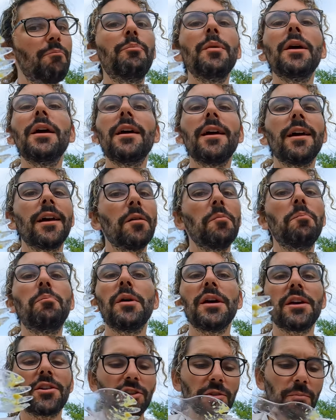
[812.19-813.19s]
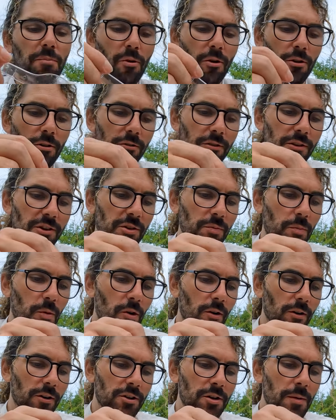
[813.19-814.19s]
Big, big supporter of the
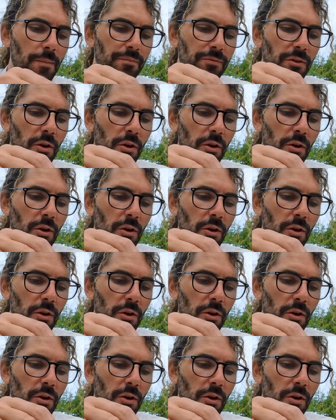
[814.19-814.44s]
sporks.